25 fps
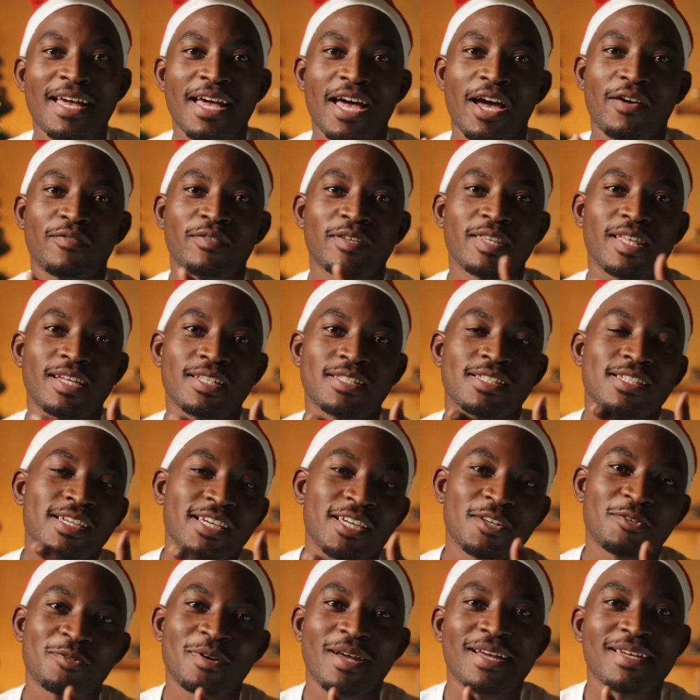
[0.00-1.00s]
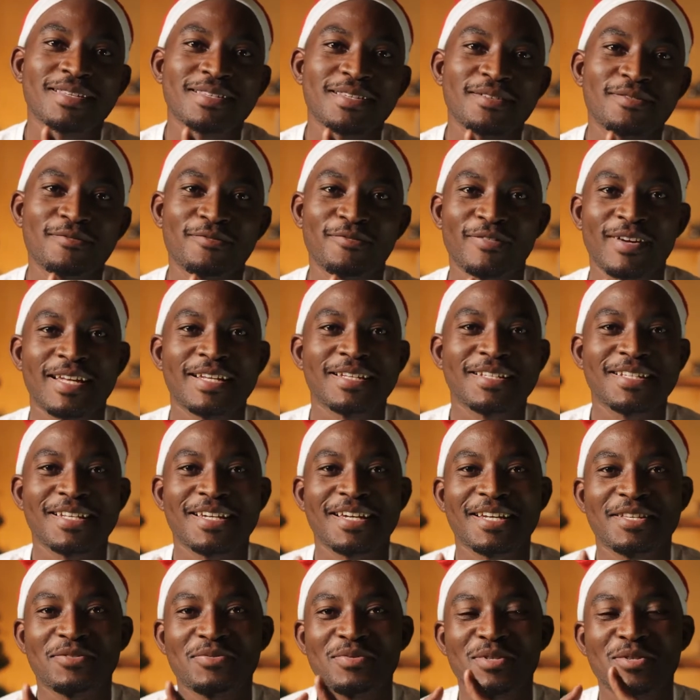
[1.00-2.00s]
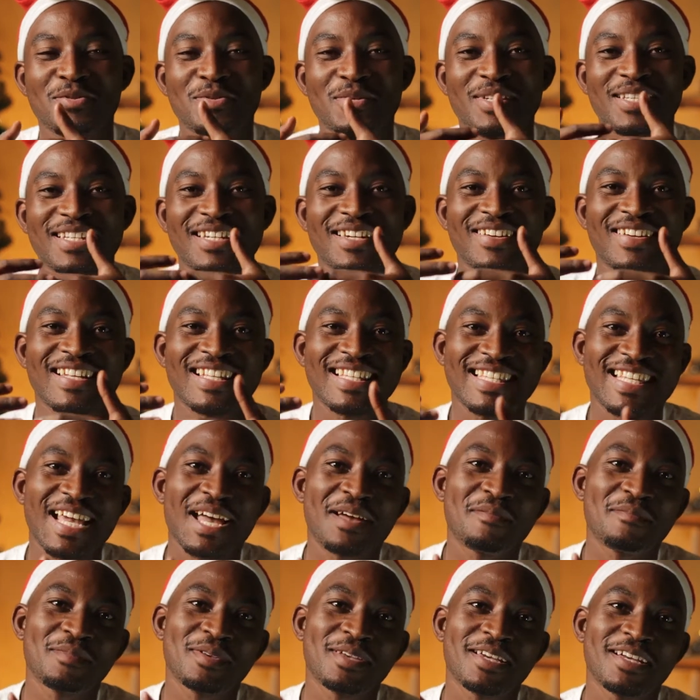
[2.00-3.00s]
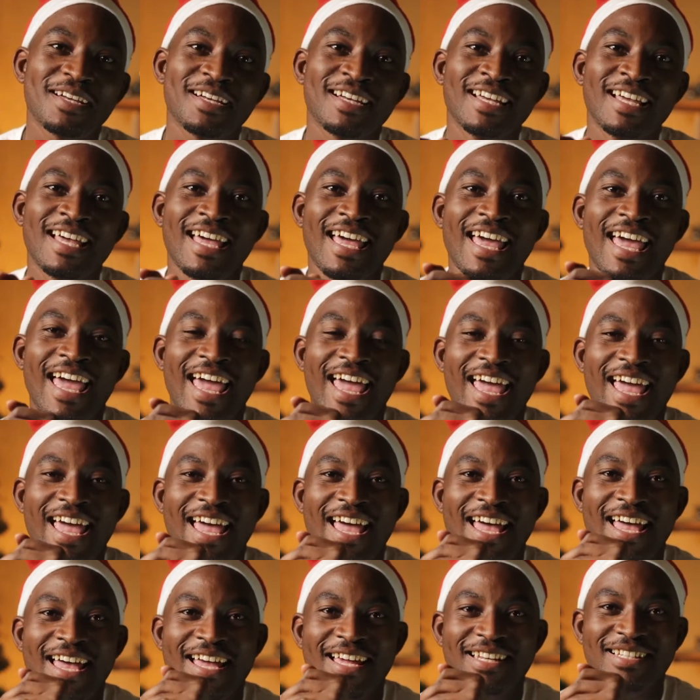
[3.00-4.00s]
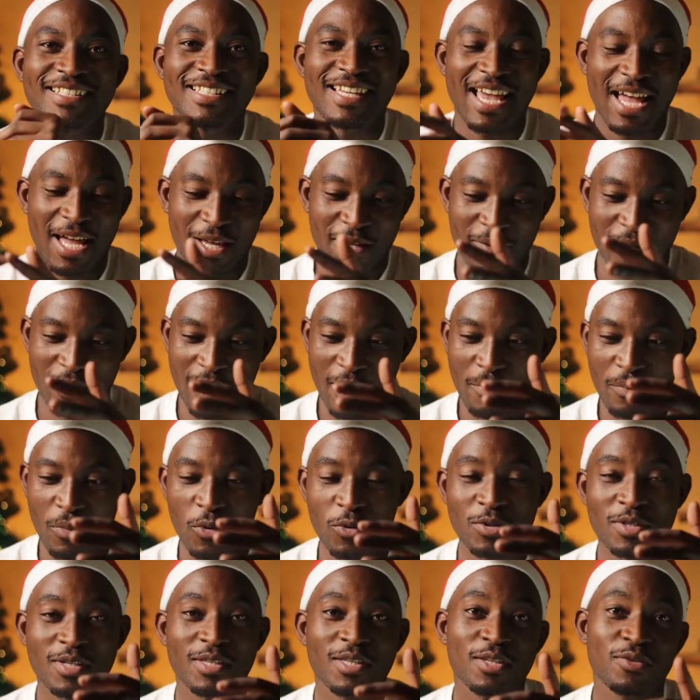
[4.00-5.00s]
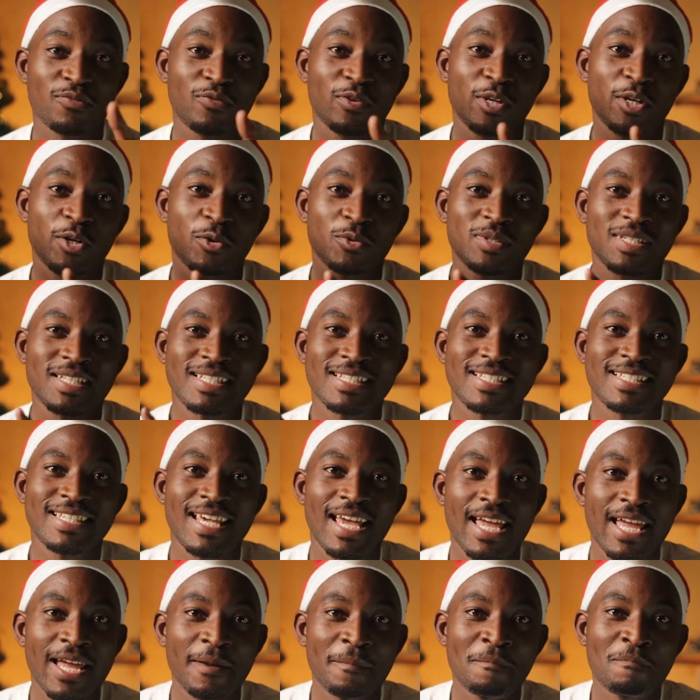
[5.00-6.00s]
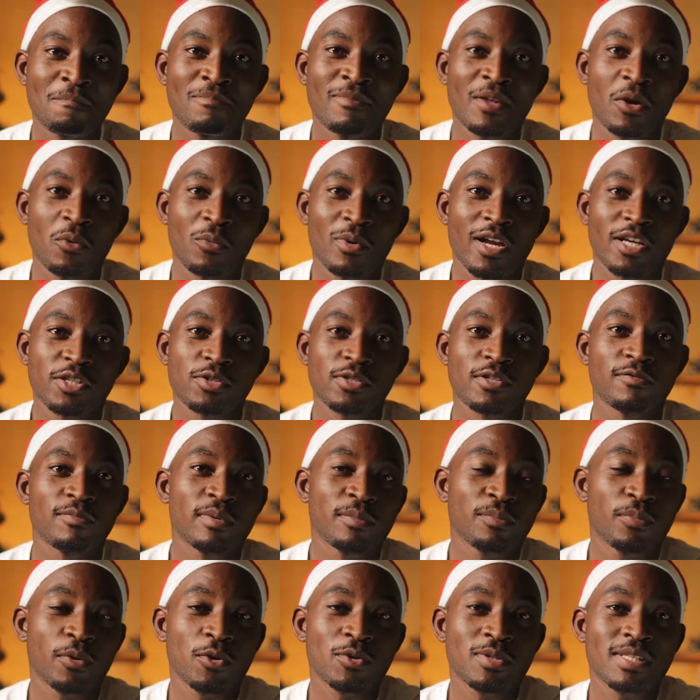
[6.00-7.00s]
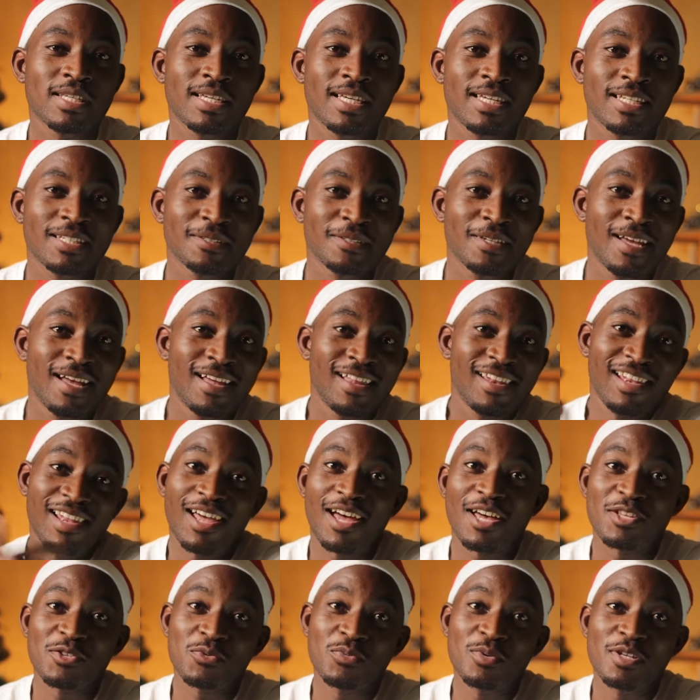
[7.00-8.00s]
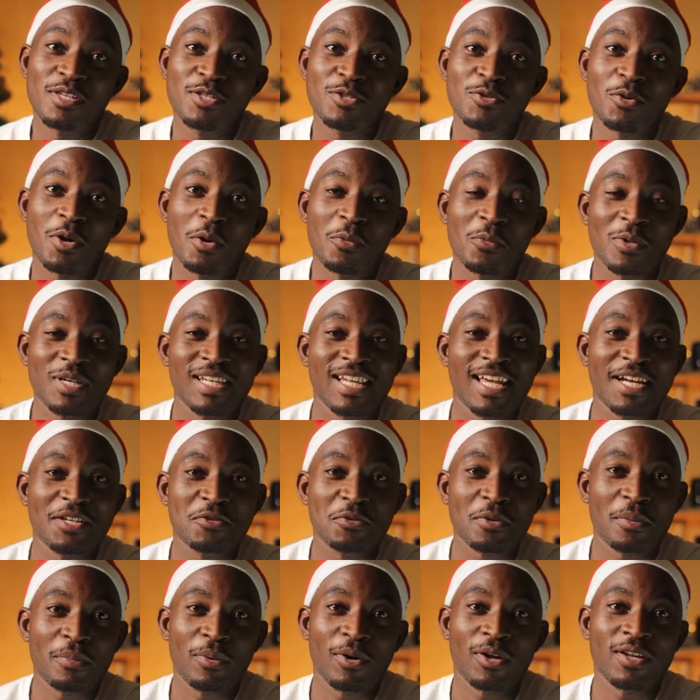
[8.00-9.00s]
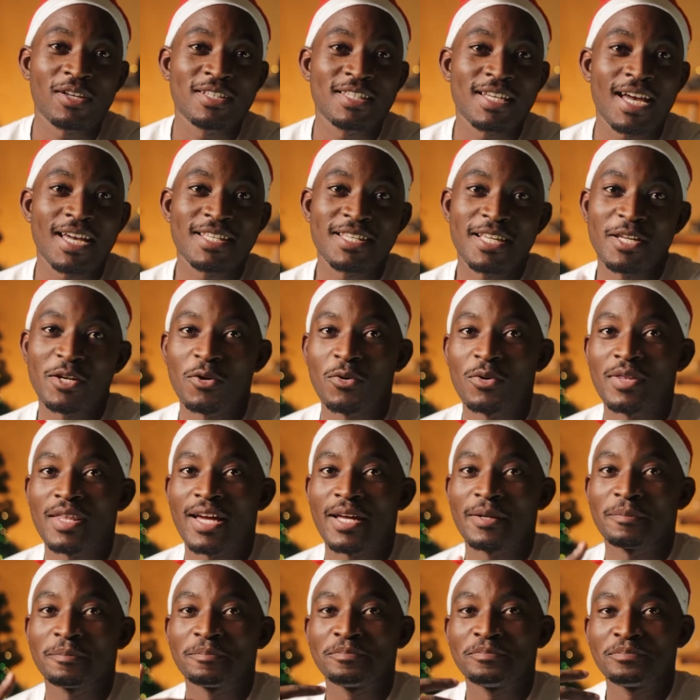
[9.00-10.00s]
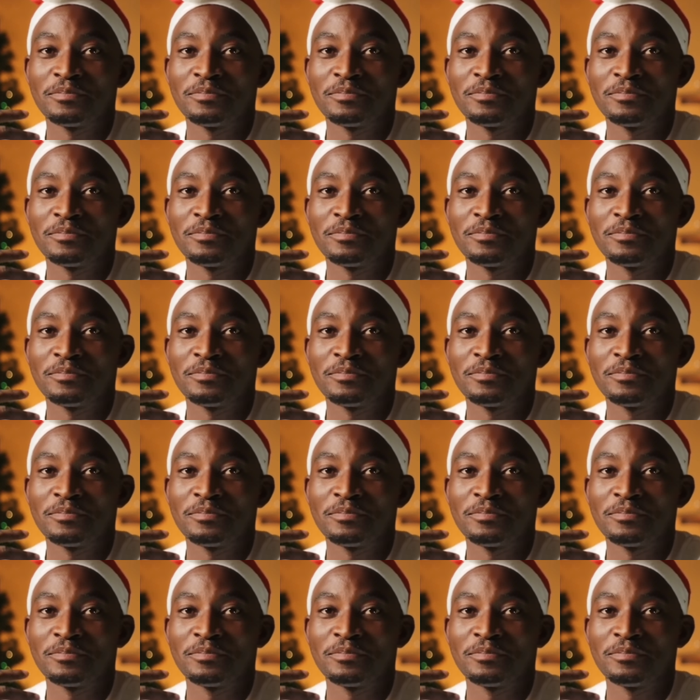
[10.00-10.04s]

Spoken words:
having that chicken rice and Fanta as we do it here in Zambia. And yeah, I'm posting this video today when I should have been posting it last week, so I would like to apologize. I know that